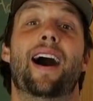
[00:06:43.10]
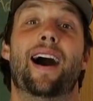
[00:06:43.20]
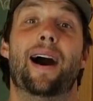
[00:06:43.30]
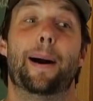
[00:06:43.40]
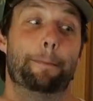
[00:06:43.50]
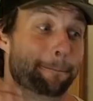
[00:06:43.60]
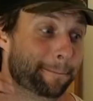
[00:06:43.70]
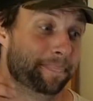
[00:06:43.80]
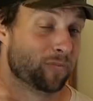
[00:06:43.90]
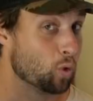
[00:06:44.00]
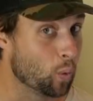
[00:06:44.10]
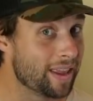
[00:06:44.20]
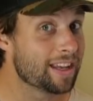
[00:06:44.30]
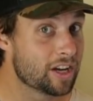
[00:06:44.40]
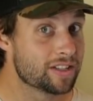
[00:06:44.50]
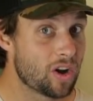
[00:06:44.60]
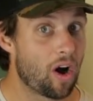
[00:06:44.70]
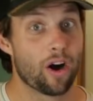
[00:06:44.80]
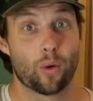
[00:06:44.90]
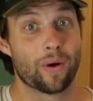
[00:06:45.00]
With a
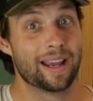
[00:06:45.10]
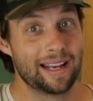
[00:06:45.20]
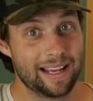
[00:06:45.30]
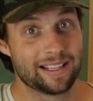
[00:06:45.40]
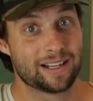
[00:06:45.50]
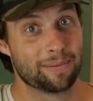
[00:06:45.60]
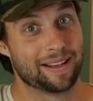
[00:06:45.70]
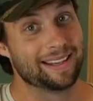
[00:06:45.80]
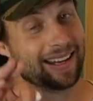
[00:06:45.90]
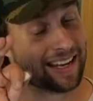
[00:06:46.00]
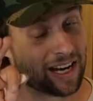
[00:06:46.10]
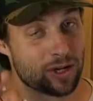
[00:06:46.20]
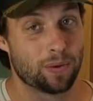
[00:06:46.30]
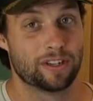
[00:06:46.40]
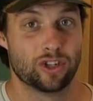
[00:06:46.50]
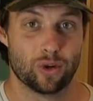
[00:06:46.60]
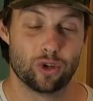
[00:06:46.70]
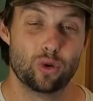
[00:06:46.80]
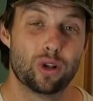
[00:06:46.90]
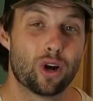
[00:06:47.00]
guitar or any instrument, here's what you do.
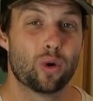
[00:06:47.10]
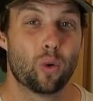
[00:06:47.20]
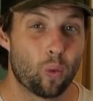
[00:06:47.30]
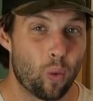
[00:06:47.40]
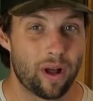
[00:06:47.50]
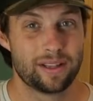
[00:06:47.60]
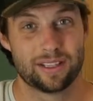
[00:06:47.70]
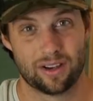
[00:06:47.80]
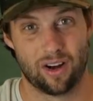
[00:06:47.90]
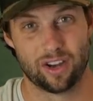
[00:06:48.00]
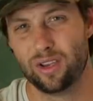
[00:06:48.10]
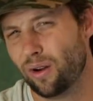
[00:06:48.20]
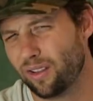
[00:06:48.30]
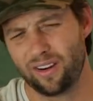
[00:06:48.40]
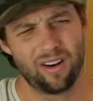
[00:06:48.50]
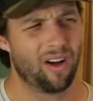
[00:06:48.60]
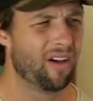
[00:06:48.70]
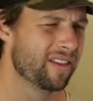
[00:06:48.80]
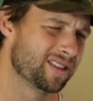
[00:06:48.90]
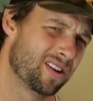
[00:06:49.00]
You learn one song. You don't learn
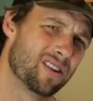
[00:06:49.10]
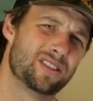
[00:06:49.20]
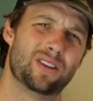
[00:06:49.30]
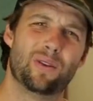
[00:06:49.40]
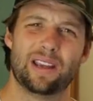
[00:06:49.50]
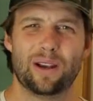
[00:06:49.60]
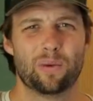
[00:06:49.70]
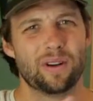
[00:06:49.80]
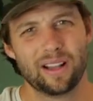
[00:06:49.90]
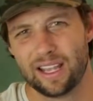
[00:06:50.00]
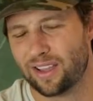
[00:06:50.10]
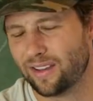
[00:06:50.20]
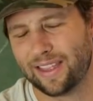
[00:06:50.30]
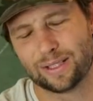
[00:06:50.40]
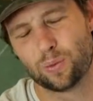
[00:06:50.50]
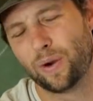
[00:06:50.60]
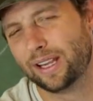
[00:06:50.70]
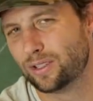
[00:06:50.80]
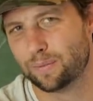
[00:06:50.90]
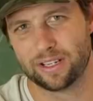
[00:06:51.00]
all the songs. You don't get really good. That's way
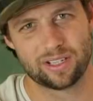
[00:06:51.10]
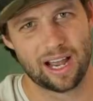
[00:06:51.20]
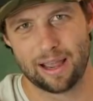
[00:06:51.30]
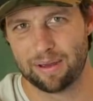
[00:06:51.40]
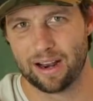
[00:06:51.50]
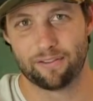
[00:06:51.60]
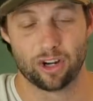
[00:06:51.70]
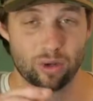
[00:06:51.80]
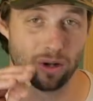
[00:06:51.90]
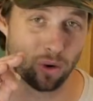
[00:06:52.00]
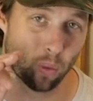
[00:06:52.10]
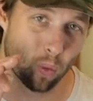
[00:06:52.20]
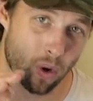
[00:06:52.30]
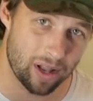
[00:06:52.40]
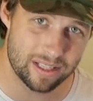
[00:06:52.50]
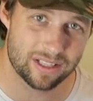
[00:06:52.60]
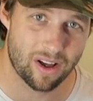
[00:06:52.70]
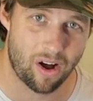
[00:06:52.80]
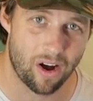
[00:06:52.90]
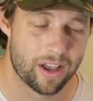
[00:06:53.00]
too much time and effort. You learn one
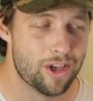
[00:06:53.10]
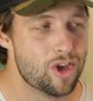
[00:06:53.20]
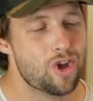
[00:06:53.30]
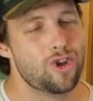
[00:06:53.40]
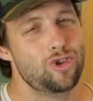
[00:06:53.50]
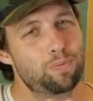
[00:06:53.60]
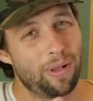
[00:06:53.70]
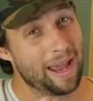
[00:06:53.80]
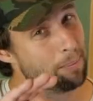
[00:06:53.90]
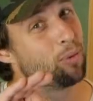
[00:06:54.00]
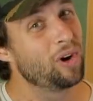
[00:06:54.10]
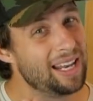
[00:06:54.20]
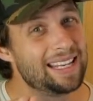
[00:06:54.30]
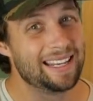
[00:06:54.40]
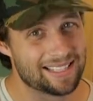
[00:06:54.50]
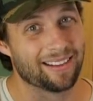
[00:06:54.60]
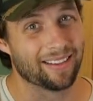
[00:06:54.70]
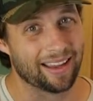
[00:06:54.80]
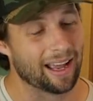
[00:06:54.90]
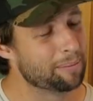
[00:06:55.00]
song. You play it pretty
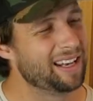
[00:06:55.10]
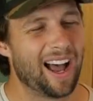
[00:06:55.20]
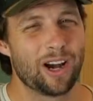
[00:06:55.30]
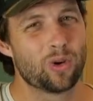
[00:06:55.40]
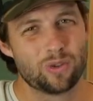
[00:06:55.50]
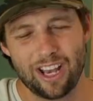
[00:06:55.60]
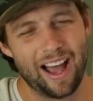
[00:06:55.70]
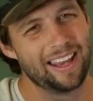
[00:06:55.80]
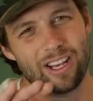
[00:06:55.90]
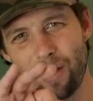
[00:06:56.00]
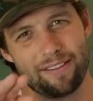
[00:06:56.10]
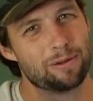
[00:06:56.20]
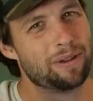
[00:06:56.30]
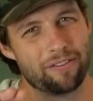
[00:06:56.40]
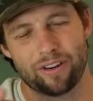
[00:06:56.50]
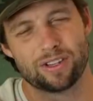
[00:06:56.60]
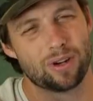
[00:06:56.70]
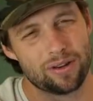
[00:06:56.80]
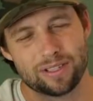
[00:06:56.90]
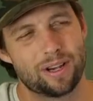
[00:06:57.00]
decently. I mean, not you don't have to be a
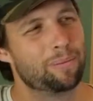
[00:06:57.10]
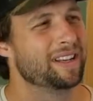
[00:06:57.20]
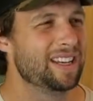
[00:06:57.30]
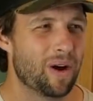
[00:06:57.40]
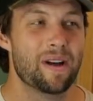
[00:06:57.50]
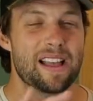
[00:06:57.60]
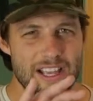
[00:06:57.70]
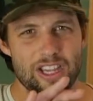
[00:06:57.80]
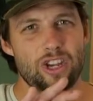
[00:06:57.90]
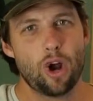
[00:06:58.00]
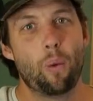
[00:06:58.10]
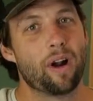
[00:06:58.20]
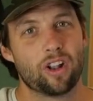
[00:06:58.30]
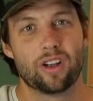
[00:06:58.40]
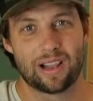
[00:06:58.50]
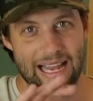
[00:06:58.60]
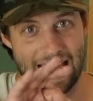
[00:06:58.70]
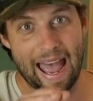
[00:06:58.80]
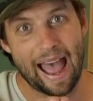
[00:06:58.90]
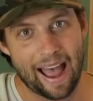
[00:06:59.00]
virtuoso, but you know, you don't want to look like a
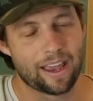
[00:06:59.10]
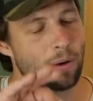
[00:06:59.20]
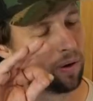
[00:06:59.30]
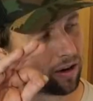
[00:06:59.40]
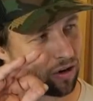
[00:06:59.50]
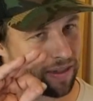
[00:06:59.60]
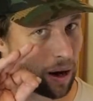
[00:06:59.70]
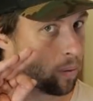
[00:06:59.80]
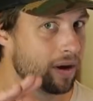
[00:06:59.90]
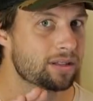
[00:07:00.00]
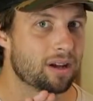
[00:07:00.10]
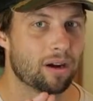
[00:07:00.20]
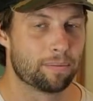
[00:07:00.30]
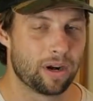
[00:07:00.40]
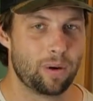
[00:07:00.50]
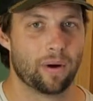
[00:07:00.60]
hack. You want to learn that one song pretty